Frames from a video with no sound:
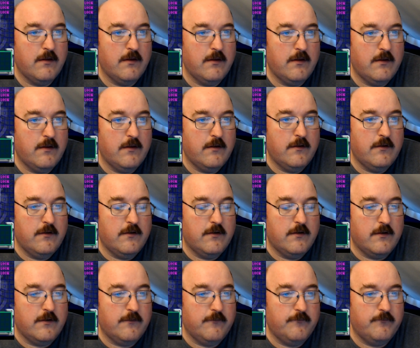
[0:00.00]

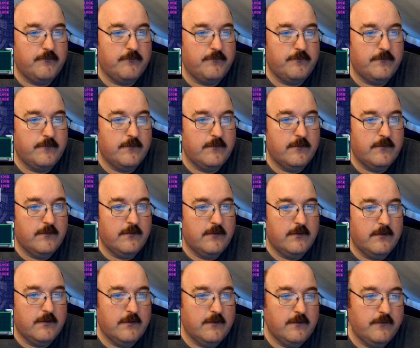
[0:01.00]

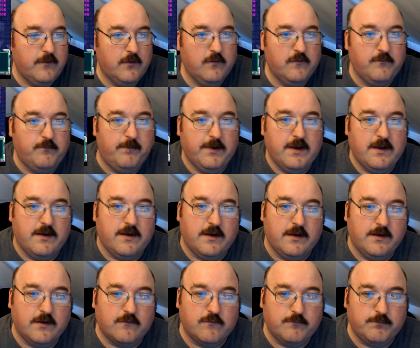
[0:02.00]
Alright. There's been an
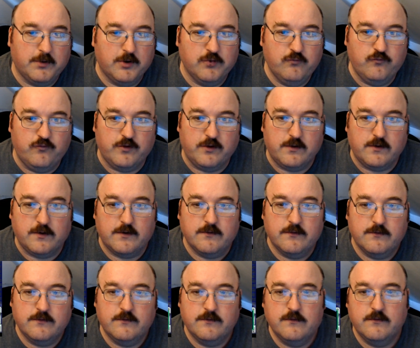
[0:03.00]
explosion
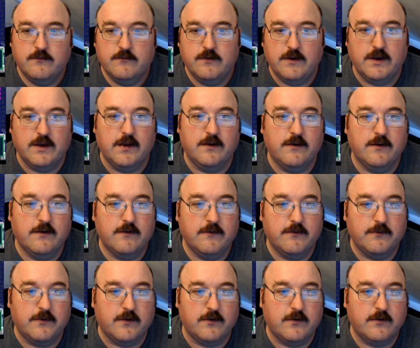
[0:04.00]
in
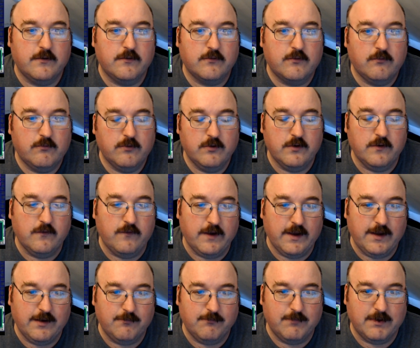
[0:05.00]
the
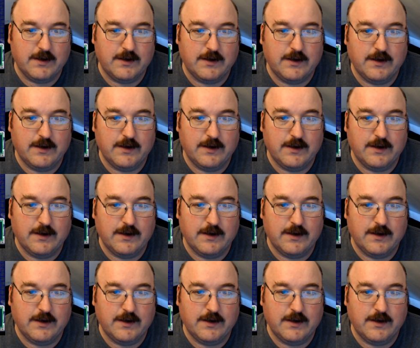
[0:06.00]
quarantine bay.